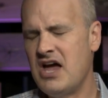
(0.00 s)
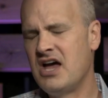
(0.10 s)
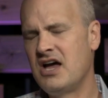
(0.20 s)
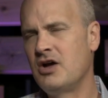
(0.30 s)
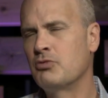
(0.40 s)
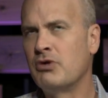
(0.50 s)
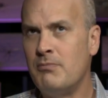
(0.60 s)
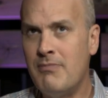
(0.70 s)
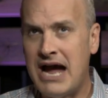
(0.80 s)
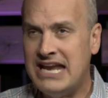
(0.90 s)
uh,
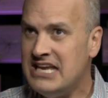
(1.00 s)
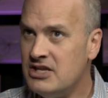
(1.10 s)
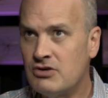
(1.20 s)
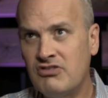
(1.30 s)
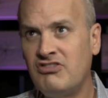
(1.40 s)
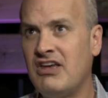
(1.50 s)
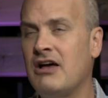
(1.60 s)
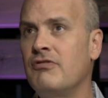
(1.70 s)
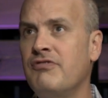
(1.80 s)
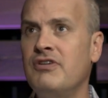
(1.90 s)
reminding
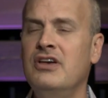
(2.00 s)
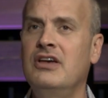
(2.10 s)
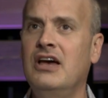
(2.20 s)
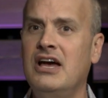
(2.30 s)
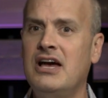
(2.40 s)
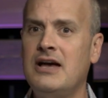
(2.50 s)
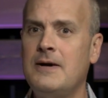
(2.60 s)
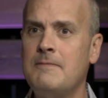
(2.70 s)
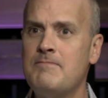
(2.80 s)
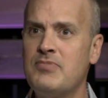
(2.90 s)
yourself
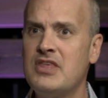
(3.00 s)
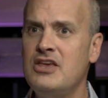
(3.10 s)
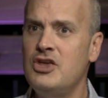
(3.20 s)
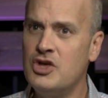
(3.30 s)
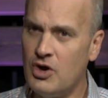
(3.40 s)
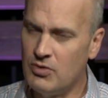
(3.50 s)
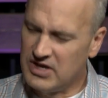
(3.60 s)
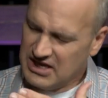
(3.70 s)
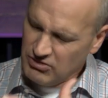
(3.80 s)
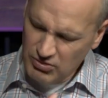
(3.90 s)
um, you know,
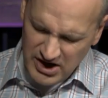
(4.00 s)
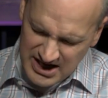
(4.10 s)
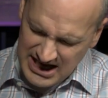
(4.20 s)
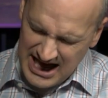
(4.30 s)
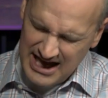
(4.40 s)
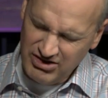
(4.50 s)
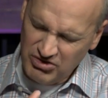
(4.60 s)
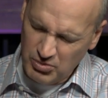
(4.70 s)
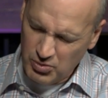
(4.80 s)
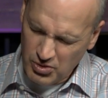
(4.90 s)
here's what
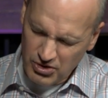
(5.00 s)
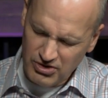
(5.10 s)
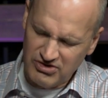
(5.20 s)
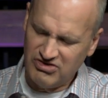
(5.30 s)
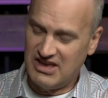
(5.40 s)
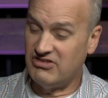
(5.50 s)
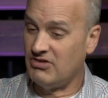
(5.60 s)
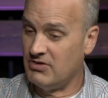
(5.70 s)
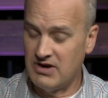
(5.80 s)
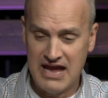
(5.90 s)
God's word says,
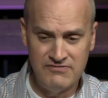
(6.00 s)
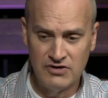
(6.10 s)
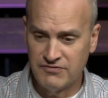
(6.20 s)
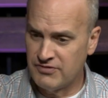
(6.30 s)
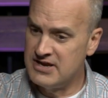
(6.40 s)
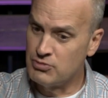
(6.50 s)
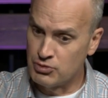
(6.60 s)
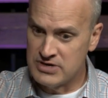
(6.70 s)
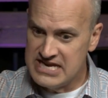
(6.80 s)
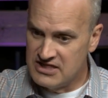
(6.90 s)
or have your
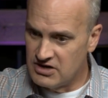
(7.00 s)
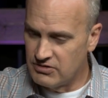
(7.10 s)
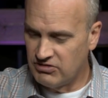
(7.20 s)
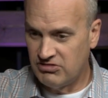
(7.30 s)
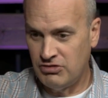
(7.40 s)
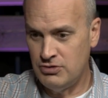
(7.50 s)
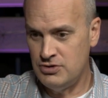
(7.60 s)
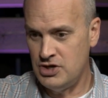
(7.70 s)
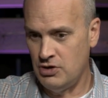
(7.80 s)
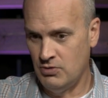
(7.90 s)
friend read those to
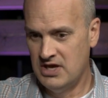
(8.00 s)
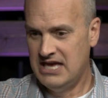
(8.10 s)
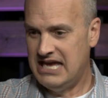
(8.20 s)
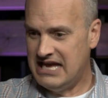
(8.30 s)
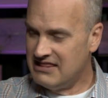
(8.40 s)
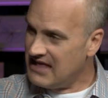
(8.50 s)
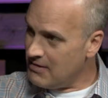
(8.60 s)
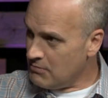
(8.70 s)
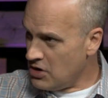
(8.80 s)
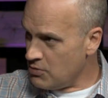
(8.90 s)
you in
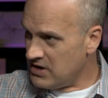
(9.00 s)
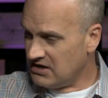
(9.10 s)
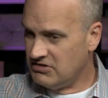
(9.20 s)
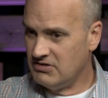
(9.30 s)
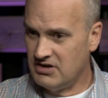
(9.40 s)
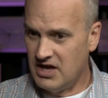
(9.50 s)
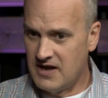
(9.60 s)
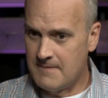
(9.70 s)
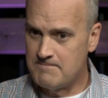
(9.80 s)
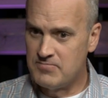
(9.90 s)
that moment,
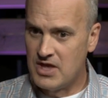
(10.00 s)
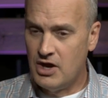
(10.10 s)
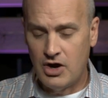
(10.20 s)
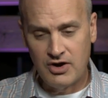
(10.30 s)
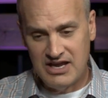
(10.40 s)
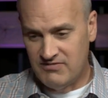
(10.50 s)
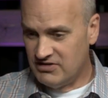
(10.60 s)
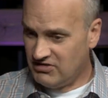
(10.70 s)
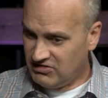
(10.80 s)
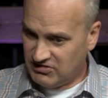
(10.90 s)
um, or
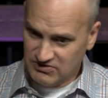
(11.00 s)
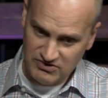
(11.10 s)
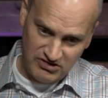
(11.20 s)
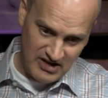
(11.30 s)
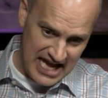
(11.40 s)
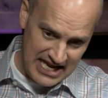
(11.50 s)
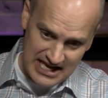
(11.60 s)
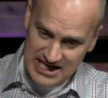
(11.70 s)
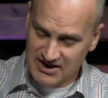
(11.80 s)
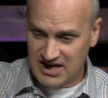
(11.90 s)
even just
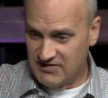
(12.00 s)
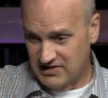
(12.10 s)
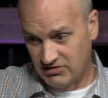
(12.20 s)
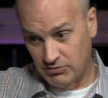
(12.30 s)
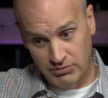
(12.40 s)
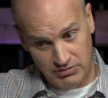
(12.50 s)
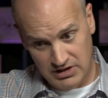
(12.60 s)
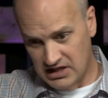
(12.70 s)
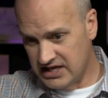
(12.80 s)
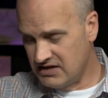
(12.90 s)
say if it's
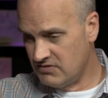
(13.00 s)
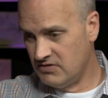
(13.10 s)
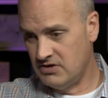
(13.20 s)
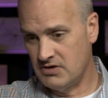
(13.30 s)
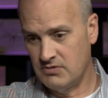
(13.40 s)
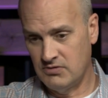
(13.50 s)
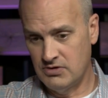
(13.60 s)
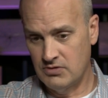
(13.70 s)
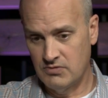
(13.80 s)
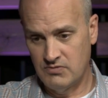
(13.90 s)
really, you know,
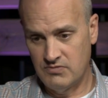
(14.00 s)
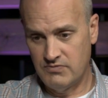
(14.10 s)
you're,